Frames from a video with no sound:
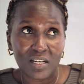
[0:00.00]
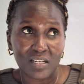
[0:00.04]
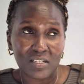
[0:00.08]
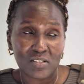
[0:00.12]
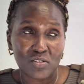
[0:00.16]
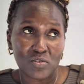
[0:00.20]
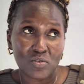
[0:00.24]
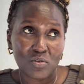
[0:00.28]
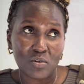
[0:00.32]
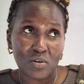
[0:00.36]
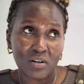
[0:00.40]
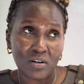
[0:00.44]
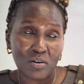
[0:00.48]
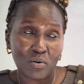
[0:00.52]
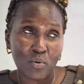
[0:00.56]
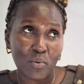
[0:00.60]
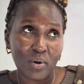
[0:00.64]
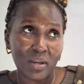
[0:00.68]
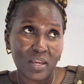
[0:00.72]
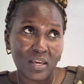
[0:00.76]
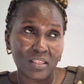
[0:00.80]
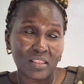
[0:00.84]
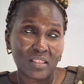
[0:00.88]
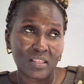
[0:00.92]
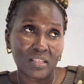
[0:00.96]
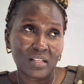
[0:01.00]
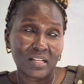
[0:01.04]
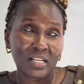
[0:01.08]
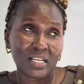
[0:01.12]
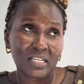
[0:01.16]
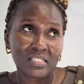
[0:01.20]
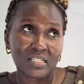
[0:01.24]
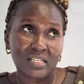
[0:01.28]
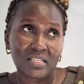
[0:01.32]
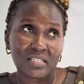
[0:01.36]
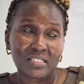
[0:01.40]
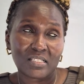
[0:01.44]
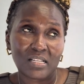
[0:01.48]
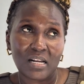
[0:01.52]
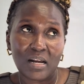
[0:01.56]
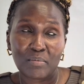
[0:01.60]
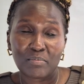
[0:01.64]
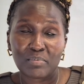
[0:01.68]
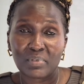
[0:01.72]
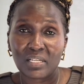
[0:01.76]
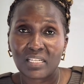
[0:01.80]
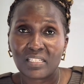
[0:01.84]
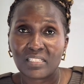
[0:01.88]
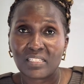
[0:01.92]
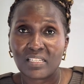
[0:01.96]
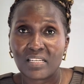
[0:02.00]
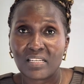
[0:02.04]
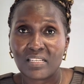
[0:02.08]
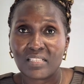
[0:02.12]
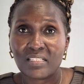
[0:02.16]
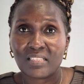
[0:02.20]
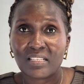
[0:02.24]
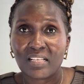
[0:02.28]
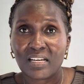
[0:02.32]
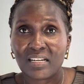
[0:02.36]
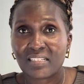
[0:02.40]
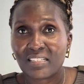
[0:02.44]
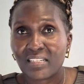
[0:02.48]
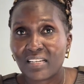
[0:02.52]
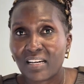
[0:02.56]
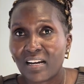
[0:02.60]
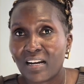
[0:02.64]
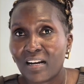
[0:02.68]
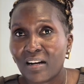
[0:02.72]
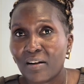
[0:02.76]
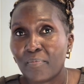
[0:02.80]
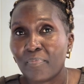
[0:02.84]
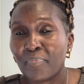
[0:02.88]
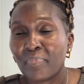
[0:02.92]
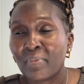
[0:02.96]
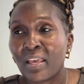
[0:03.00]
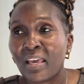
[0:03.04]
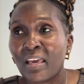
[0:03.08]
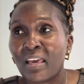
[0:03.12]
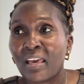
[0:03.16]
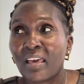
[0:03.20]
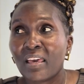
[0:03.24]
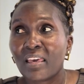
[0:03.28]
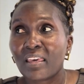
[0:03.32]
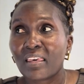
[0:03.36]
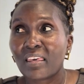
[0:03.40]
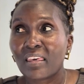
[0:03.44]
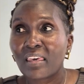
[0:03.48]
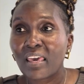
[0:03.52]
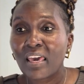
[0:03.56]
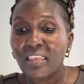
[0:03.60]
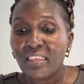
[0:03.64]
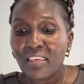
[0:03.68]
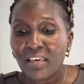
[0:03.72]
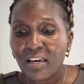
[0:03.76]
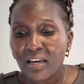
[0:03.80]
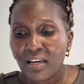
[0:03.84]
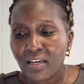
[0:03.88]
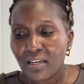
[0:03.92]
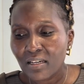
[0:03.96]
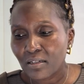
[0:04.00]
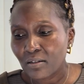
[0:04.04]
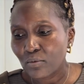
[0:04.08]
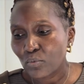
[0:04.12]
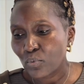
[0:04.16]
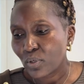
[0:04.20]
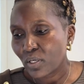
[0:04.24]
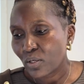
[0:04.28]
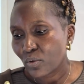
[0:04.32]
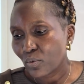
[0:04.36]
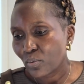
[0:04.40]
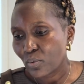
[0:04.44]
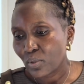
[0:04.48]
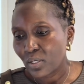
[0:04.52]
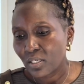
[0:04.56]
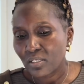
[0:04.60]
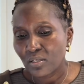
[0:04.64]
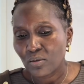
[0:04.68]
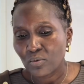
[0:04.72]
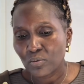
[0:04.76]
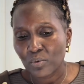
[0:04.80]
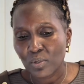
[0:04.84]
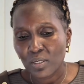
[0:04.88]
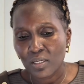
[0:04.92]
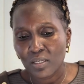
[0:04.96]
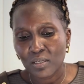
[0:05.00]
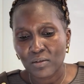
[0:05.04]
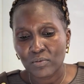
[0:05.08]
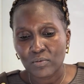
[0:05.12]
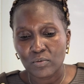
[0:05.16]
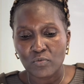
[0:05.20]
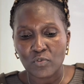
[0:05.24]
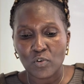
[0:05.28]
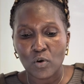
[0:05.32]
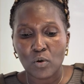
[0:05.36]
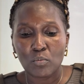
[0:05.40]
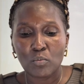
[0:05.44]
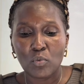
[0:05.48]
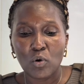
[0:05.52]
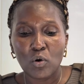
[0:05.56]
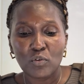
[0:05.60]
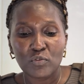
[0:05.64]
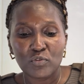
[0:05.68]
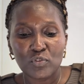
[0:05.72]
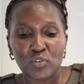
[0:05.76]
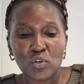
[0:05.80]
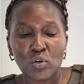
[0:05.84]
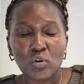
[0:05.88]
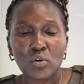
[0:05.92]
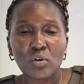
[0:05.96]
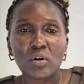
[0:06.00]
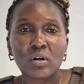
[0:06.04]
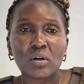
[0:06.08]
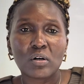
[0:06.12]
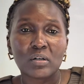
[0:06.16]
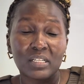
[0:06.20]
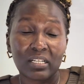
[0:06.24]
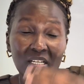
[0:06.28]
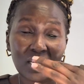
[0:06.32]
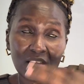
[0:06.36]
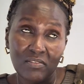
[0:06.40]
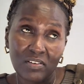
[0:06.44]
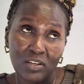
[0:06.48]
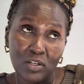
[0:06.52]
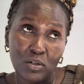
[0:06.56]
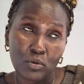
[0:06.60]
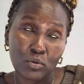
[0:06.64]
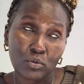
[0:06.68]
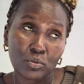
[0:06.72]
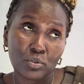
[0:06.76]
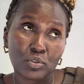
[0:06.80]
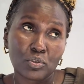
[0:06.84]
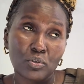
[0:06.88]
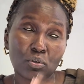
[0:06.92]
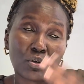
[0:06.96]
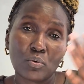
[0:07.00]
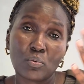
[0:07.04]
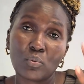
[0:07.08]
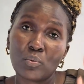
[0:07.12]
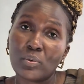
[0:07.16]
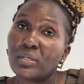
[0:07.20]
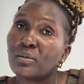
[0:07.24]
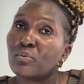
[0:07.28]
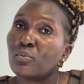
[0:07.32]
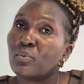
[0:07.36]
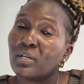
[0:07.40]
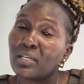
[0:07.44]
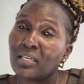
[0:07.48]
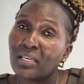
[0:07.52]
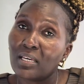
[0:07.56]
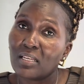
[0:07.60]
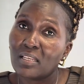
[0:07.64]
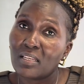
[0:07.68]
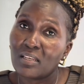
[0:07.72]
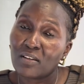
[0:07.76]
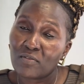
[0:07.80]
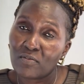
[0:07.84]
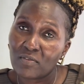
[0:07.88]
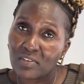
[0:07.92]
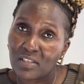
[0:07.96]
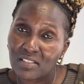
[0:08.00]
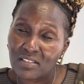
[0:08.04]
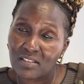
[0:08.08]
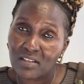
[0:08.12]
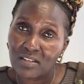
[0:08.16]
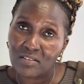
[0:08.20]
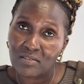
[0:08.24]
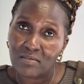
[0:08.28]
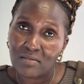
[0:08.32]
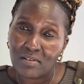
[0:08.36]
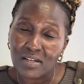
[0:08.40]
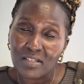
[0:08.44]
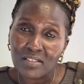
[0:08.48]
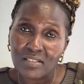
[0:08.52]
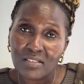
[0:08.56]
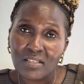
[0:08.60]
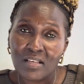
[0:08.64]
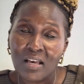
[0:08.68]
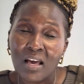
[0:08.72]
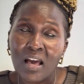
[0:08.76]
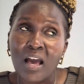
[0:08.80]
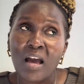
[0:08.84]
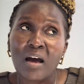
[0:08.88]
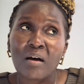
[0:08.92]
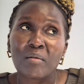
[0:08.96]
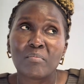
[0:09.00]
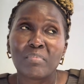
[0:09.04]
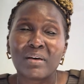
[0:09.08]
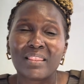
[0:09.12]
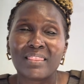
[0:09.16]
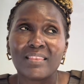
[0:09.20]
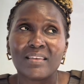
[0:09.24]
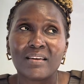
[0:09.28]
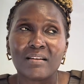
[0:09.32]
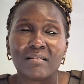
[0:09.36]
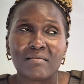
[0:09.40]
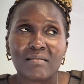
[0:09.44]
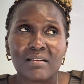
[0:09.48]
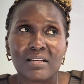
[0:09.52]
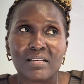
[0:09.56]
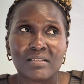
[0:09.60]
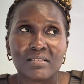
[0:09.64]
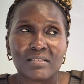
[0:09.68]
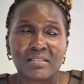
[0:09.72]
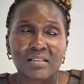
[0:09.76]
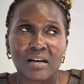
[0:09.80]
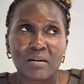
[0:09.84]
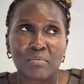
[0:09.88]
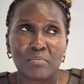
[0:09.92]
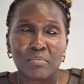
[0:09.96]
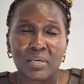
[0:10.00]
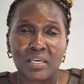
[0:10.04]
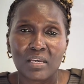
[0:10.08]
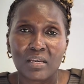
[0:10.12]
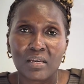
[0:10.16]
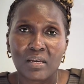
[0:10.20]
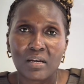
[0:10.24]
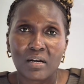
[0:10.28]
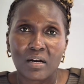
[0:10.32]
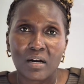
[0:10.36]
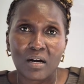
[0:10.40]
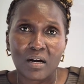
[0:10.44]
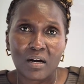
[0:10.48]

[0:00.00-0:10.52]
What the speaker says: as you are aware, the latest update is that Kenya, we from offshore or even onshore, we getting visa grants, but there is a big